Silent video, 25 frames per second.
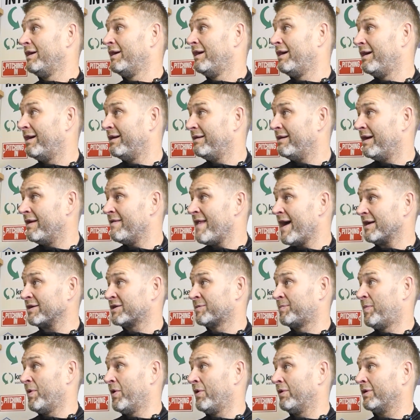and that
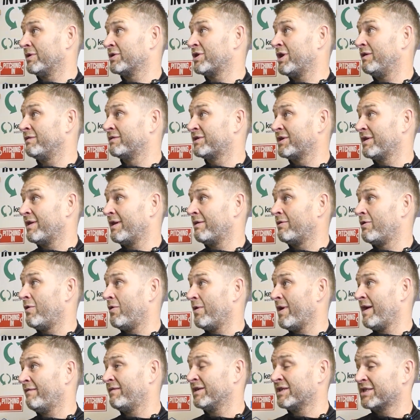spurred us on to then go
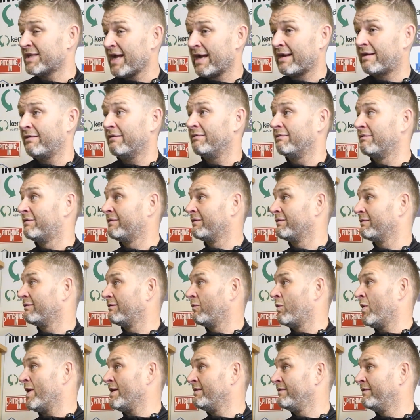and have a second
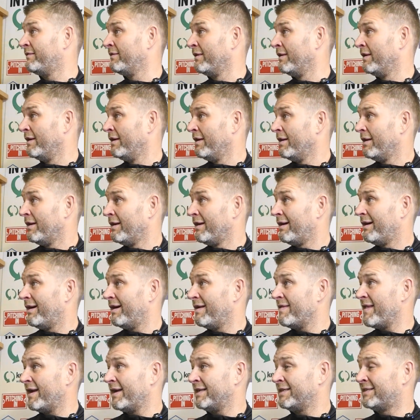wind.
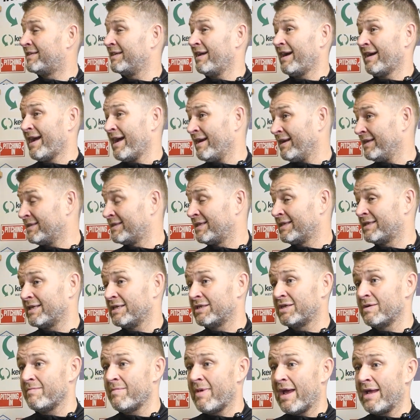And then his
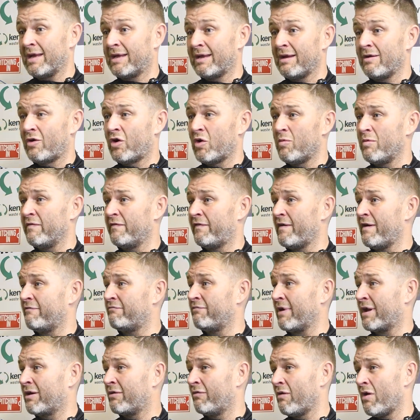decision making, coming for
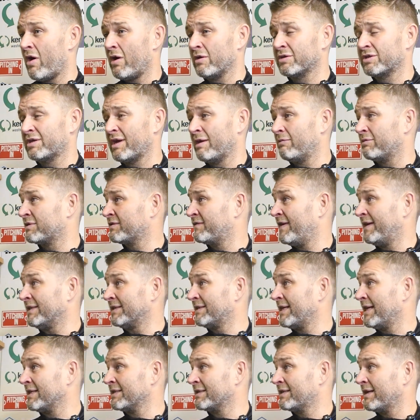every cross, he was
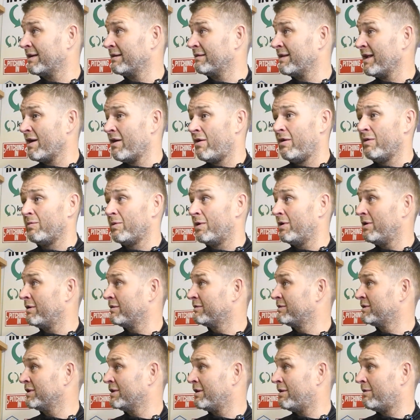fantastic. They all were.
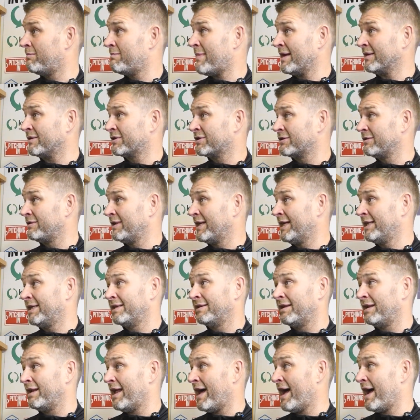Mansell
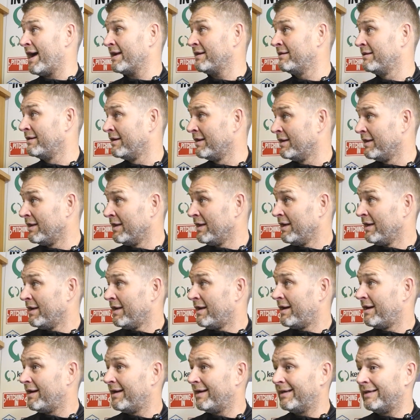leading the line.
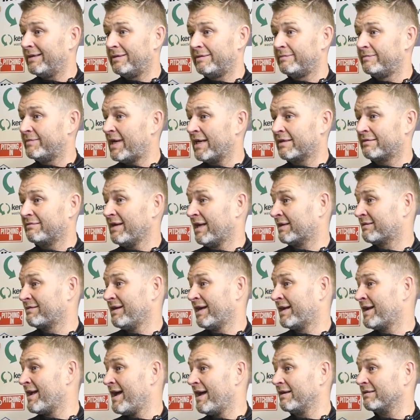I
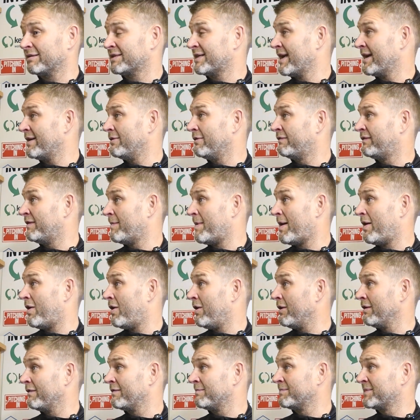can't say enough about
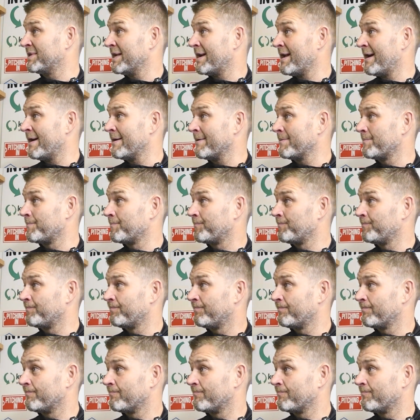all of them tonight. And